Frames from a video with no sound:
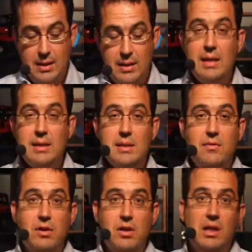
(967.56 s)
Yes,
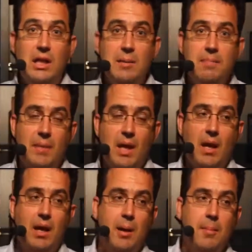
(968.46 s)
definitely.
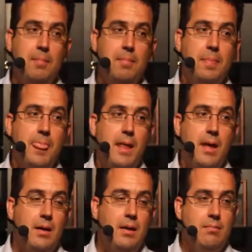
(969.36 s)

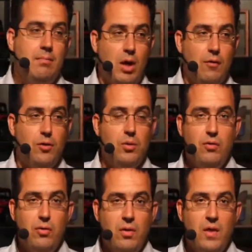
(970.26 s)
A few
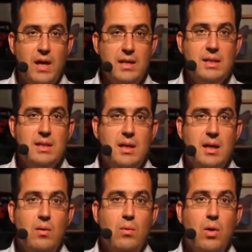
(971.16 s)
different things.
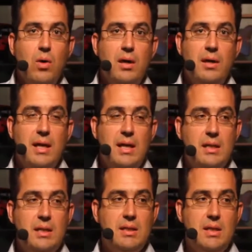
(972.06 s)
One
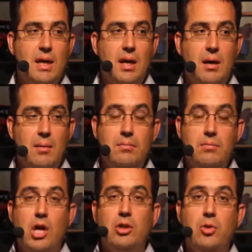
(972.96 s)
is
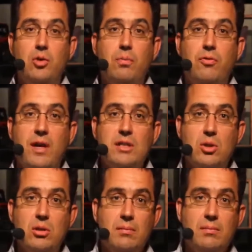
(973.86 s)
talk to your
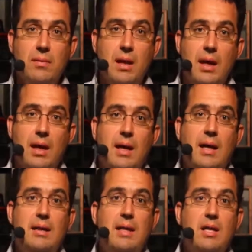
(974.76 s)
professor.
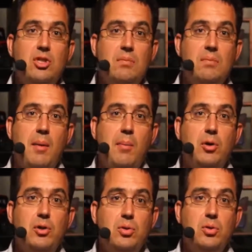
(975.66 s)
They should be
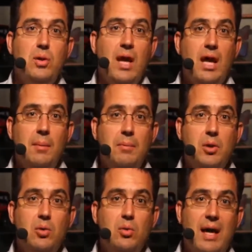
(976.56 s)
able to
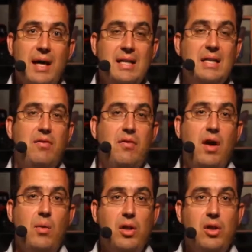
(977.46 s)
help you
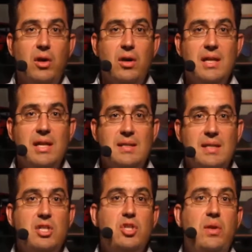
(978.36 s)
identify what are the
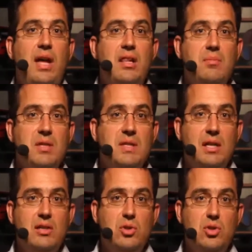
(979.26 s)
essential elements
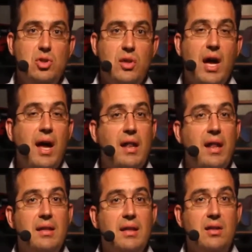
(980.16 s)
that you should
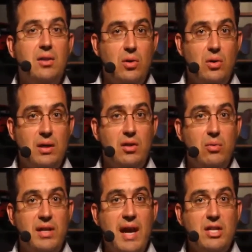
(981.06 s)
highlight in the
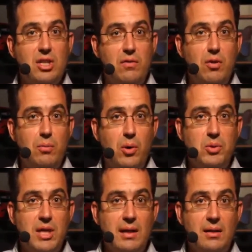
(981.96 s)
redaction of your
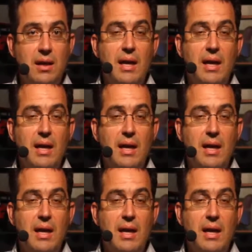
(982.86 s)
project.